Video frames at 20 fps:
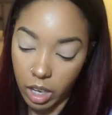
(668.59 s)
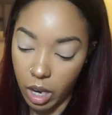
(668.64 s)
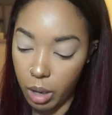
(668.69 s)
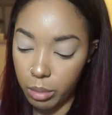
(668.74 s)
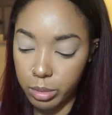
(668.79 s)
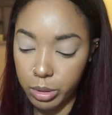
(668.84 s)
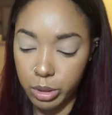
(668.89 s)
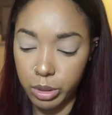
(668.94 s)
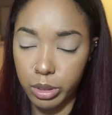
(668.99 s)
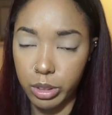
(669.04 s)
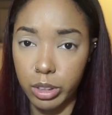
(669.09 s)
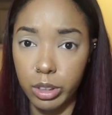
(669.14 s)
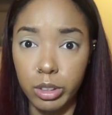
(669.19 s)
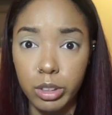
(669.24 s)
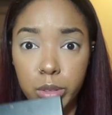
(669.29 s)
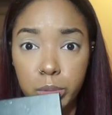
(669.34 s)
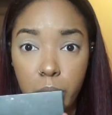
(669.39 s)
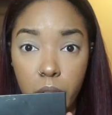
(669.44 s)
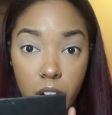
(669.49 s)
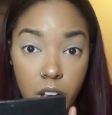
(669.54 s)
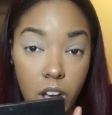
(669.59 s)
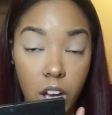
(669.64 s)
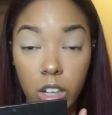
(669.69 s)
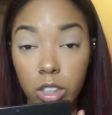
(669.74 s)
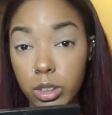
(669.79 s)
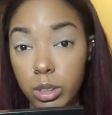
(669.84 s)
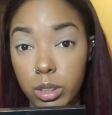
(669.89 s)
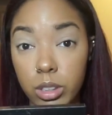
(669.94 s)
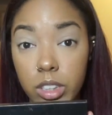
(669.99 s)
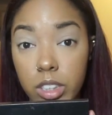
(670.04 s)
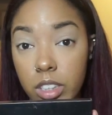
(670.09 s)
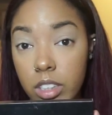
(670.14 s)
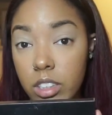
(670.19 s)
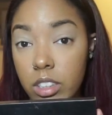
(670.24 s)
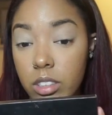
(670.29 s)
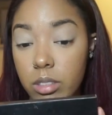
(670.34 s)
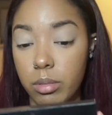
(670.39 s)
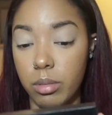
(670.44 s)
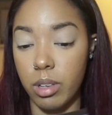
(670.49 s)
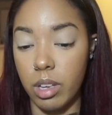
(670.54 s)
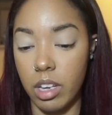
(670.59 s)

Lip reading: I'm just going to use my contour kit